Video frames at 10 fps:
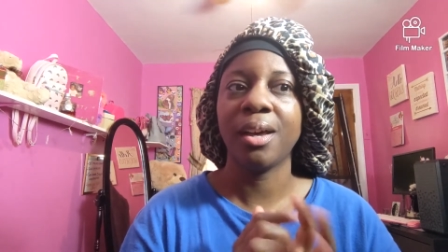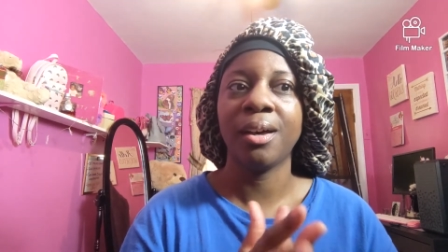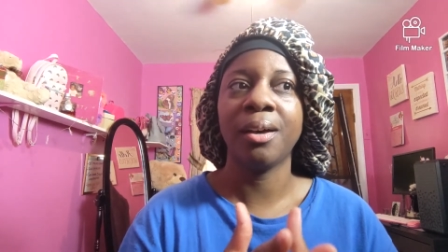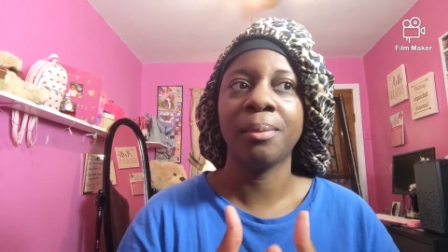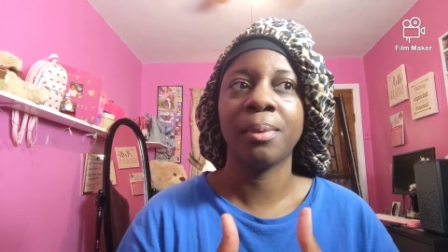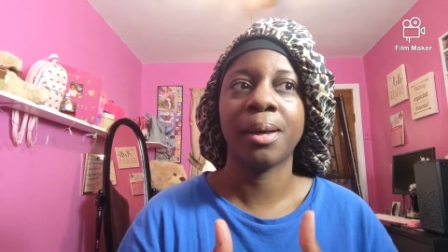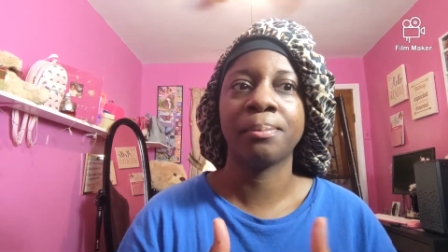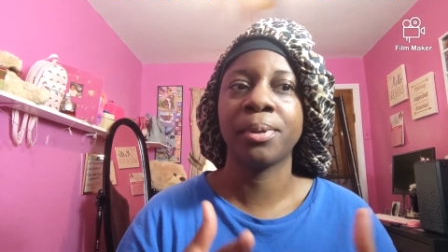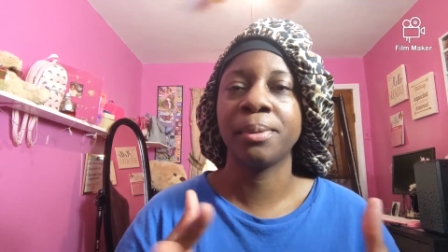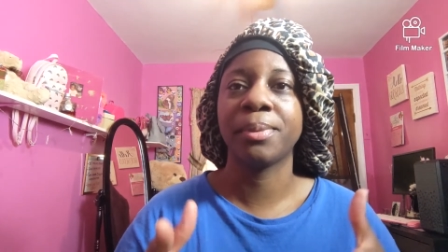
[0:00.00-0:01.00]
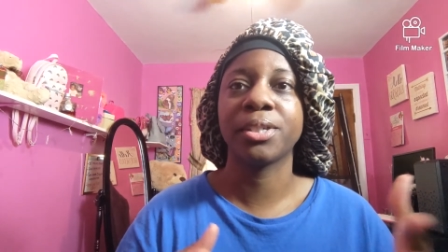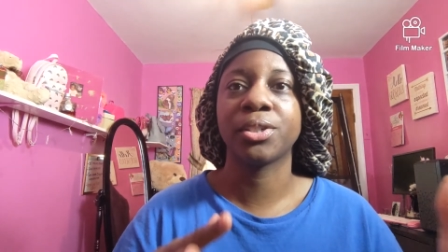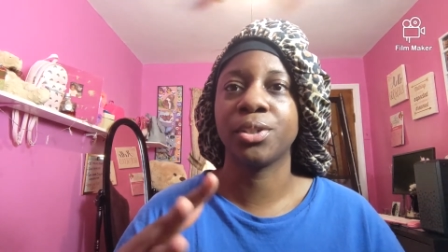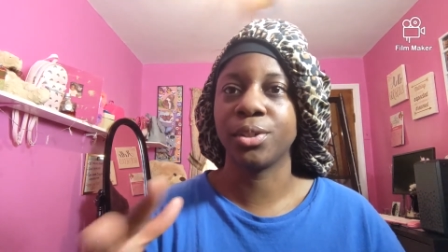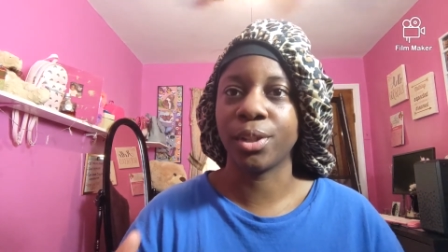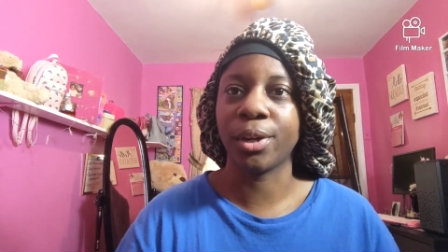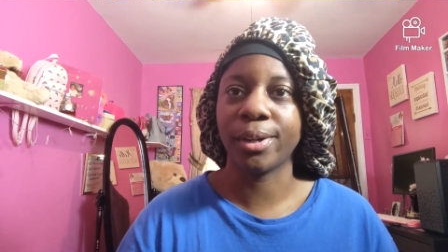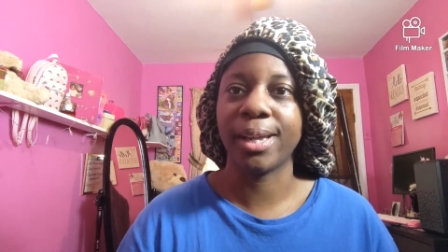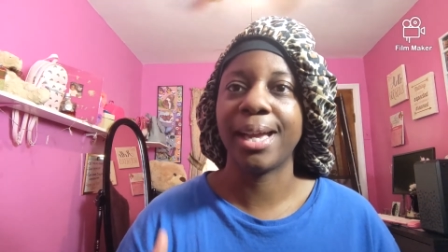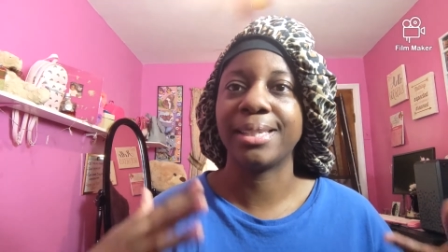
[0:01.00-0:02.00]
Um, I'm pretty much
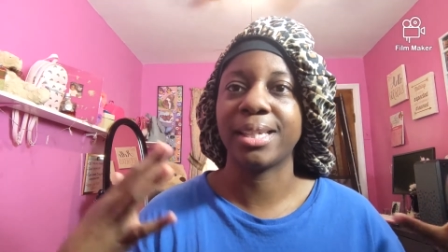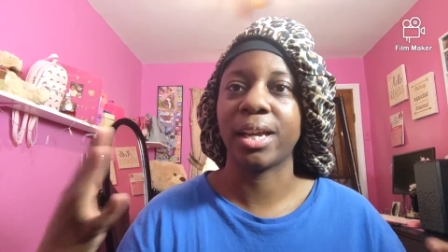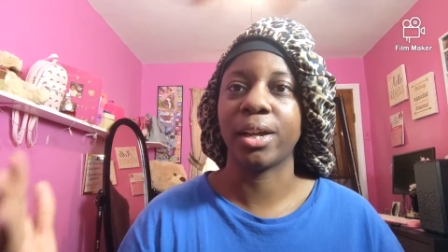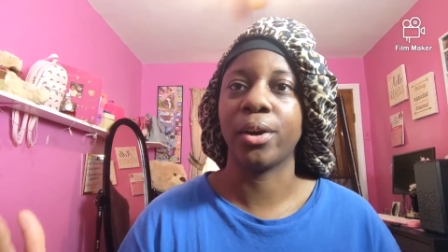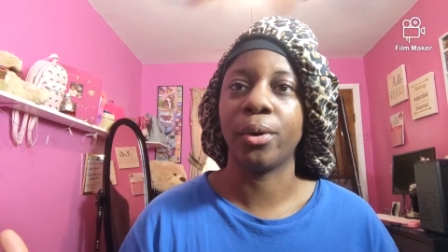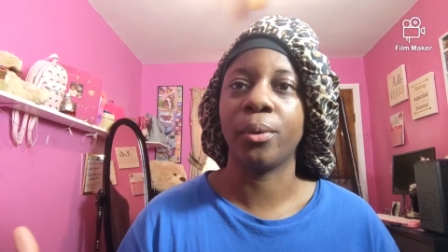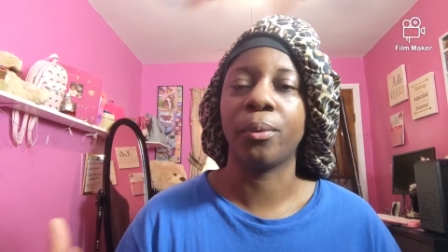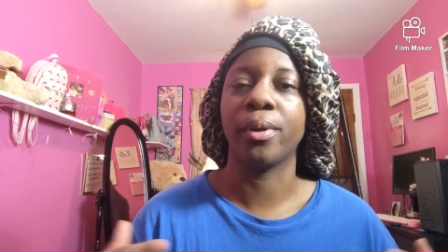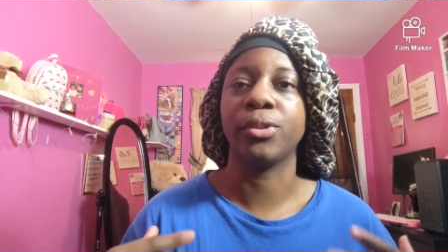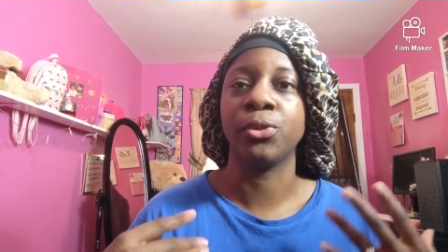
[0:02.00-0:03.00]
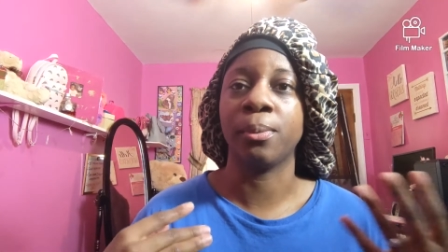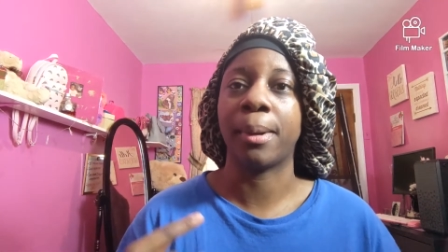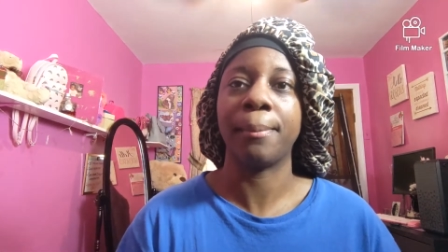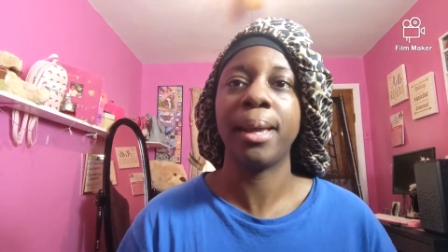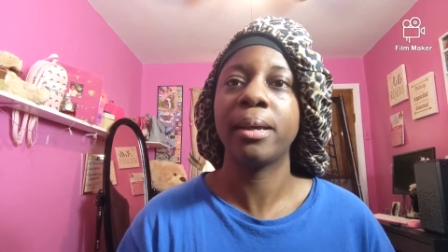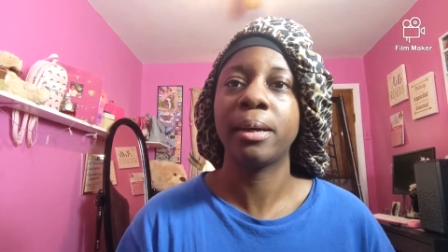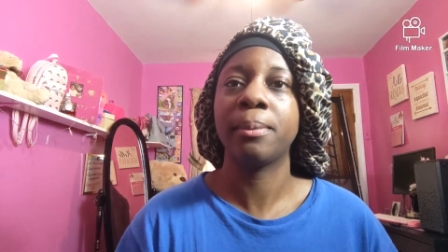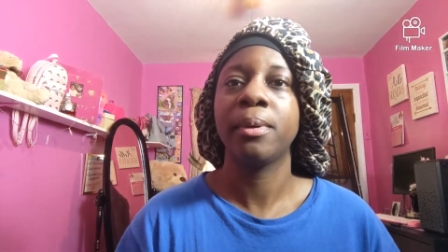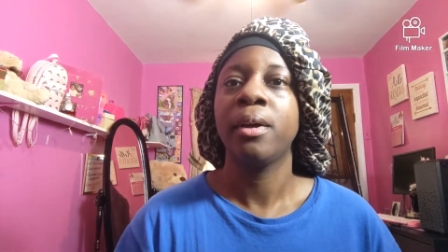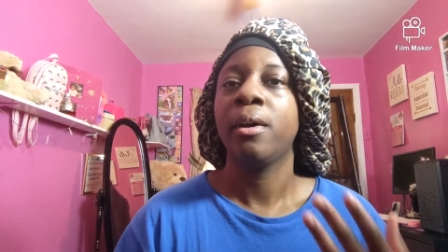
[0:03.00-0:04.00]
learning as I go with doing my
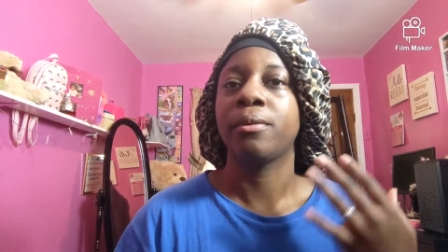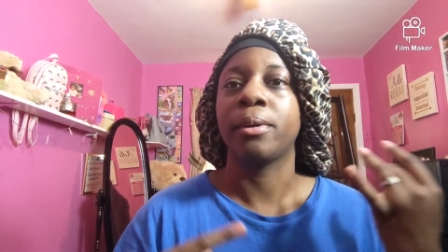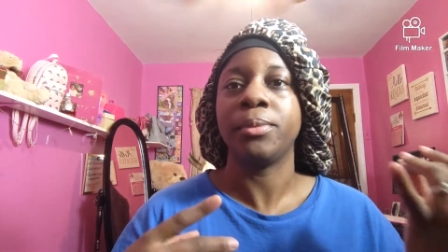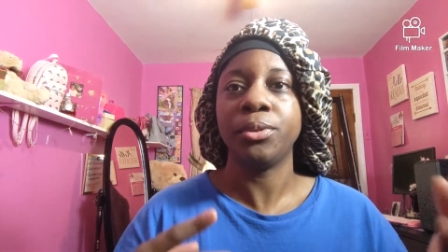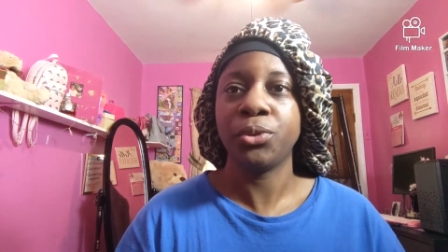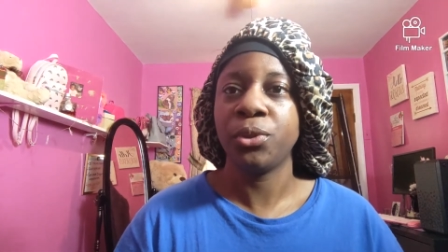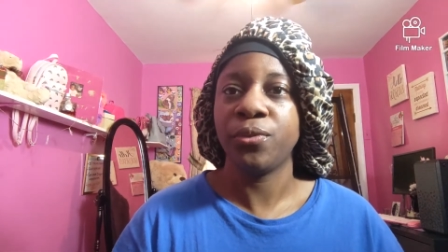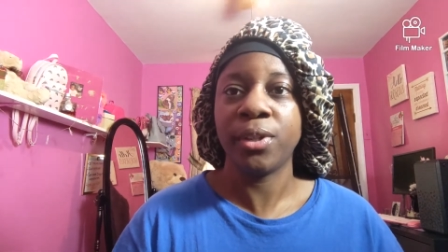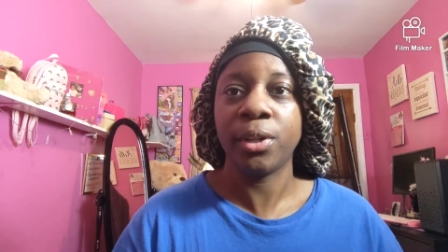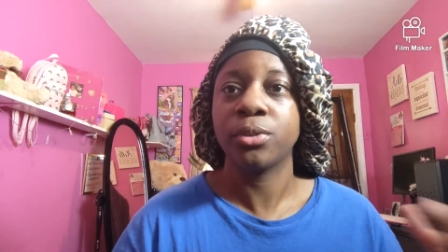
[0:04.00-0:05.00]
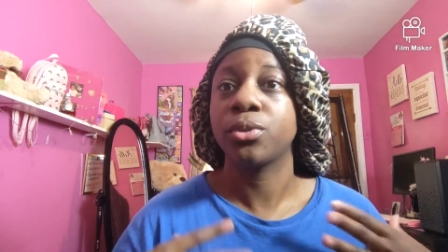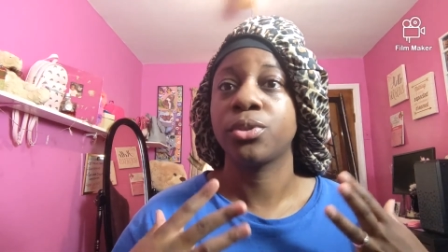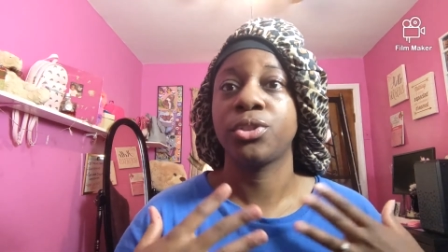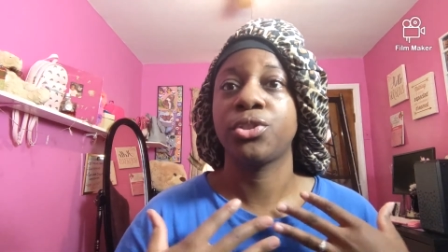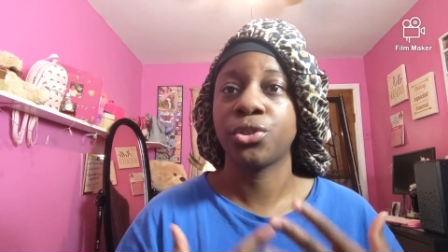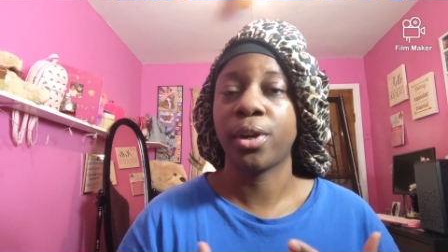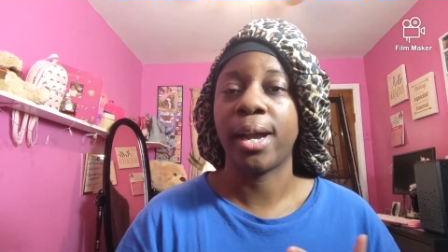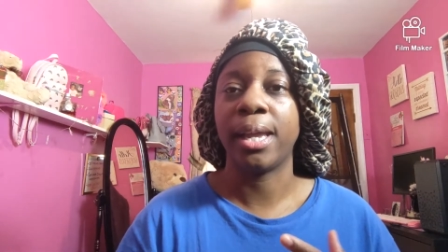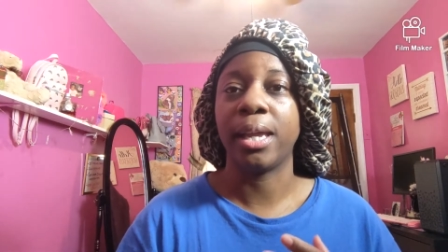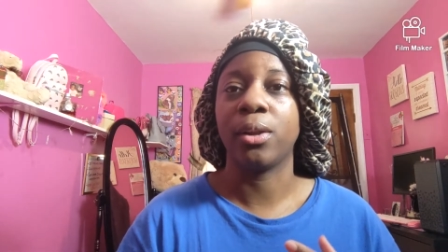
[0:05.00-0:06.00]
makeup from YouTube videos or just
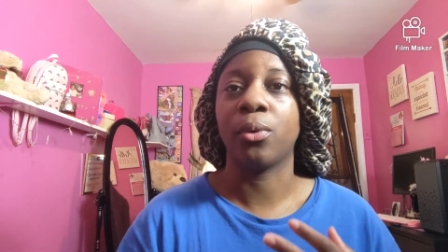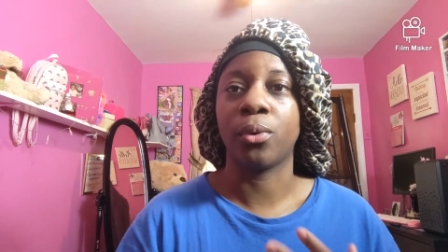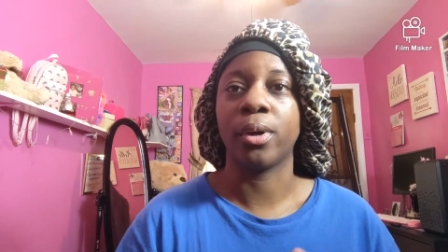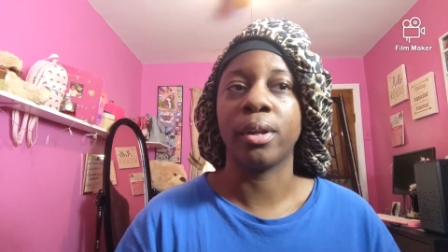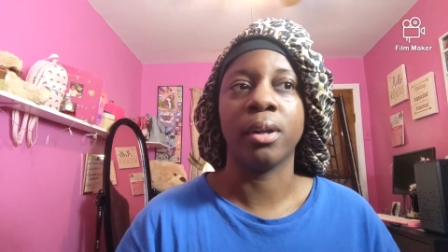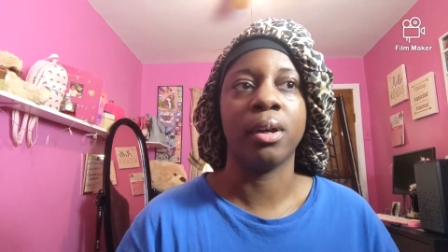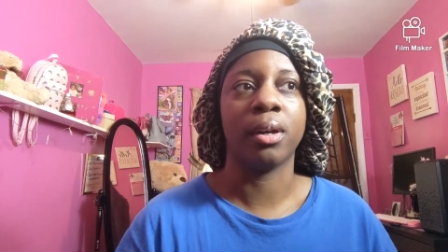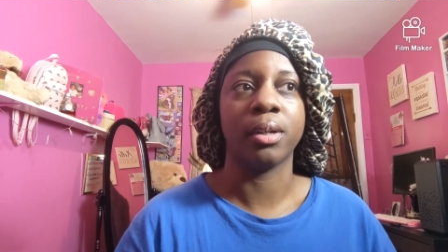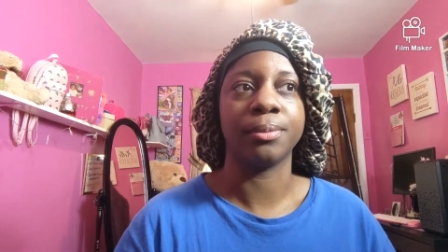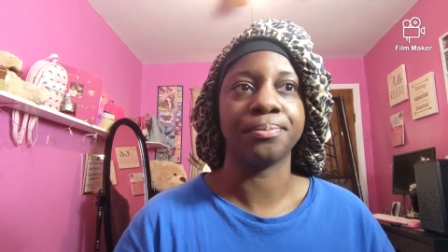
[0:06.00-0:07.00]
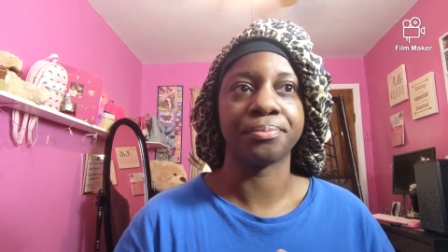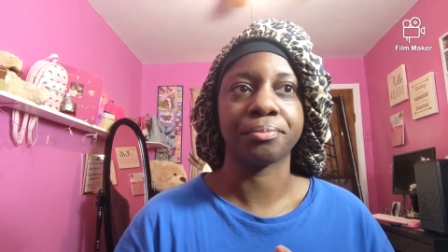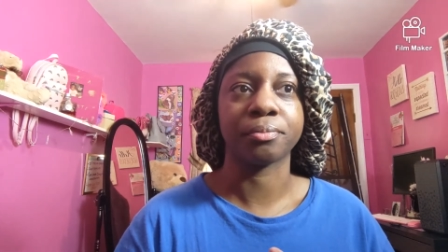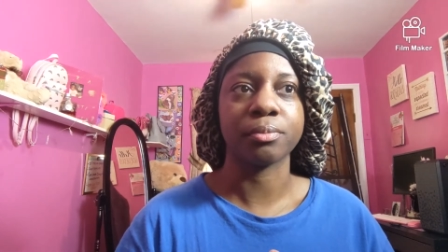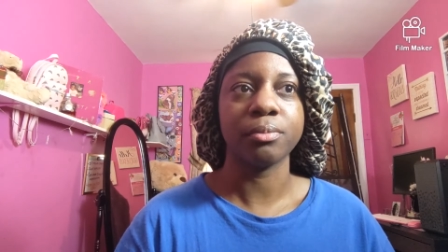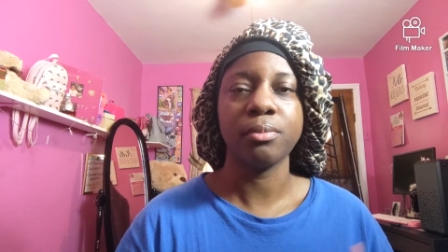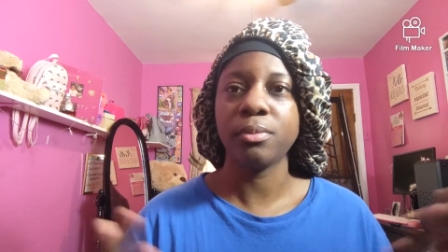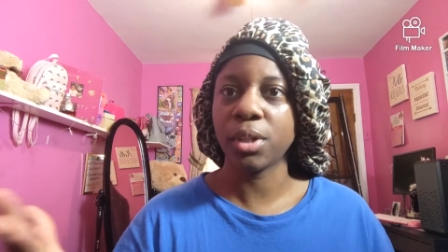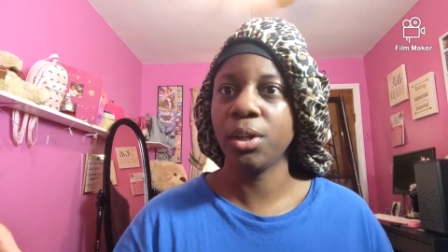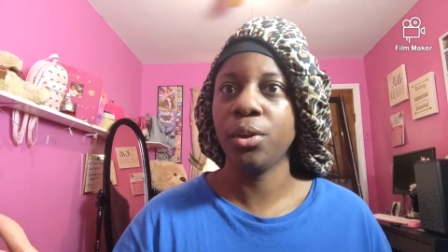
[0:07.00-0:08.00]
trying it on, um,
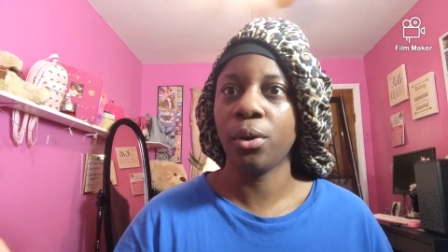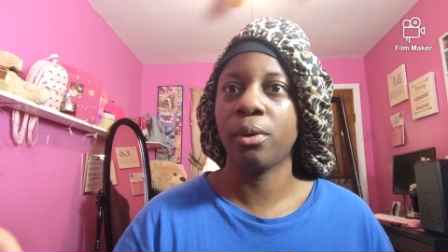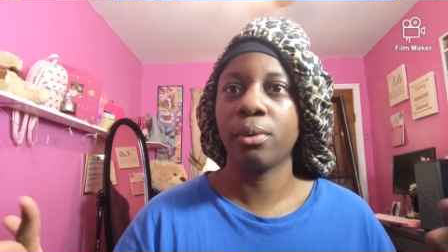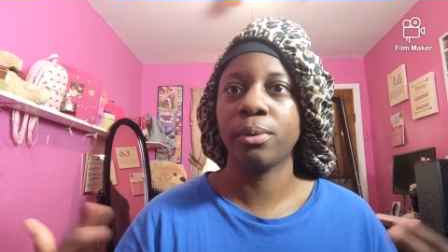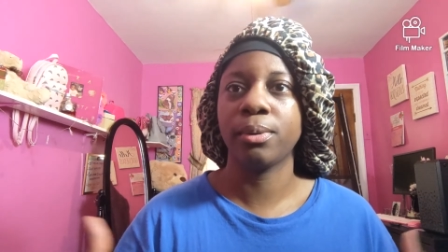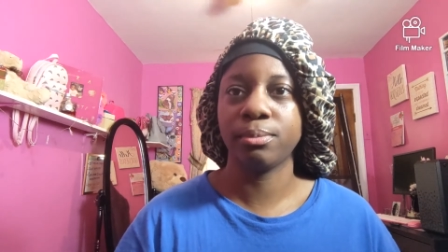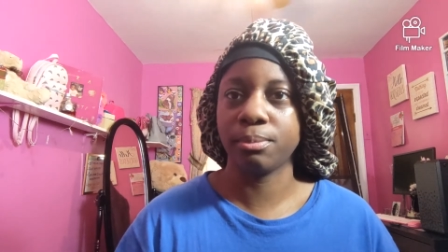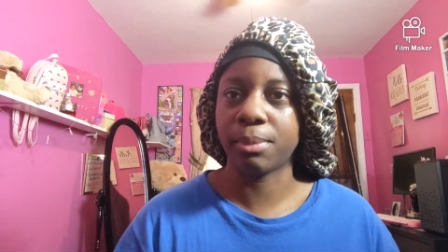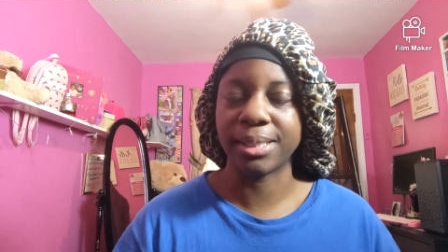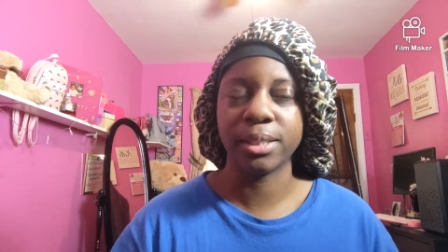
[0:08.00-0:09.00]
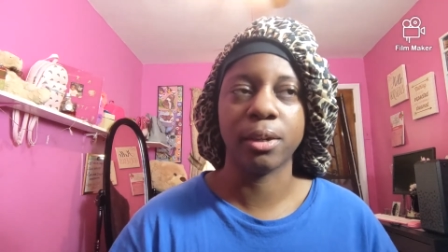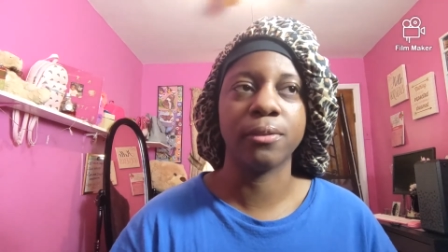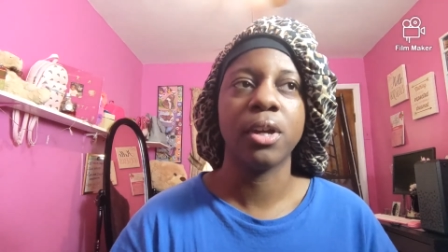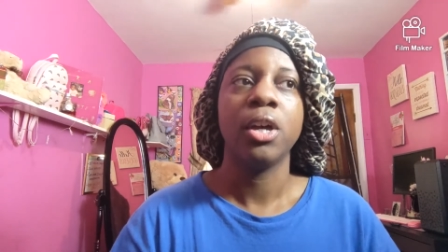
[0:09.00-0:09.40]
you know, myself.